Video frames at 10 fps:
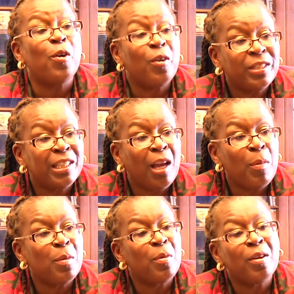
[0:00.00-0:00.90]
for us
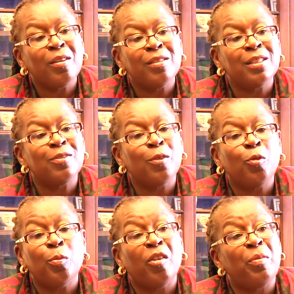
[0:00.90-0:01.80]
Caribbean Americans,
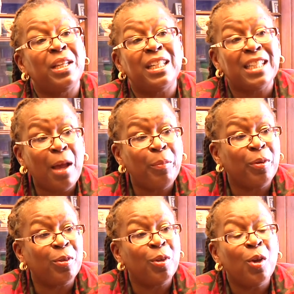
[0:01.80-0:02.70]
for whom you have been a
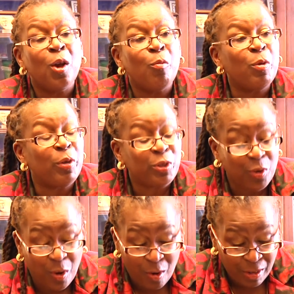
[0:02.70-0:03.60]
champion, we
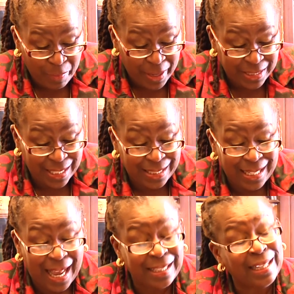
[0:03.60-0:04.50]
wish you all the best
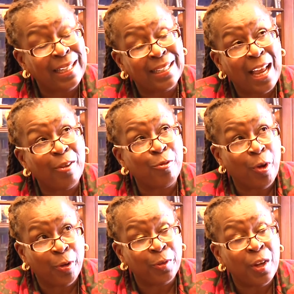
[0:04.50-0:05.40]
in that
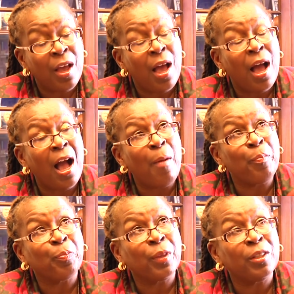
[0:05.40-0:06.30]
run.
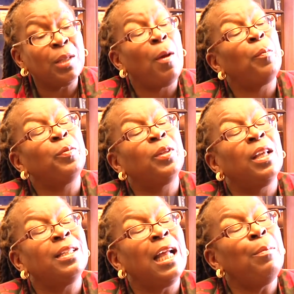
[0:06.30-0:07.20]
To sum up,
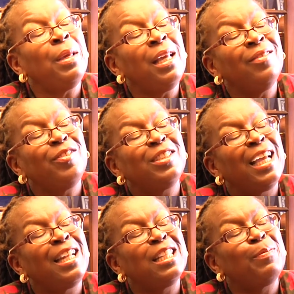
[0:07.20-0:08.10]
Tell me if
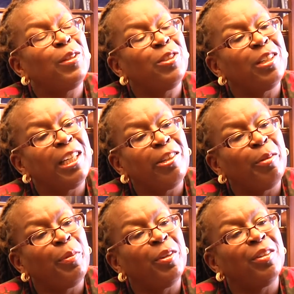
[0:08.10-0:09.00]
there's any special
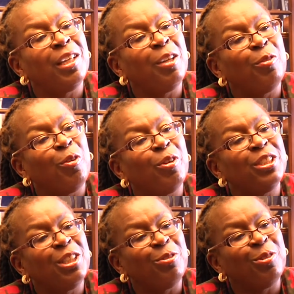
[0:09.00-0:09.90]
Caribbean hero
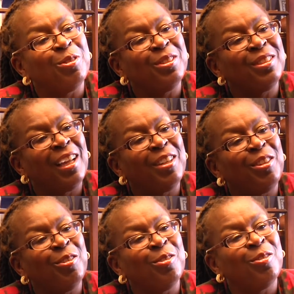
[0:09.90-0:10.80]
or shero
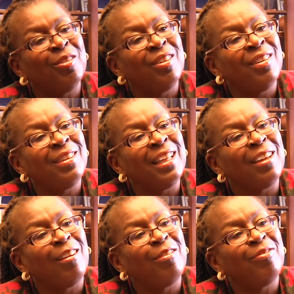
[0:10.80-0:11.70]
that you
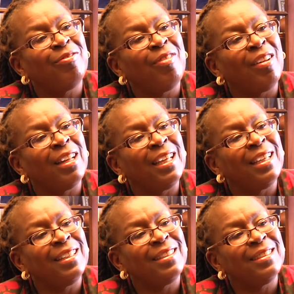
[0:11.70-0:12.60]
think of
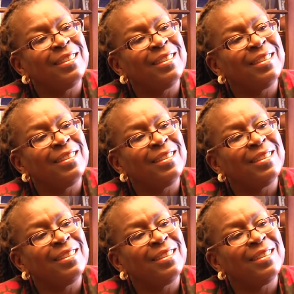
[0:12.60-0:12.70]
fondly.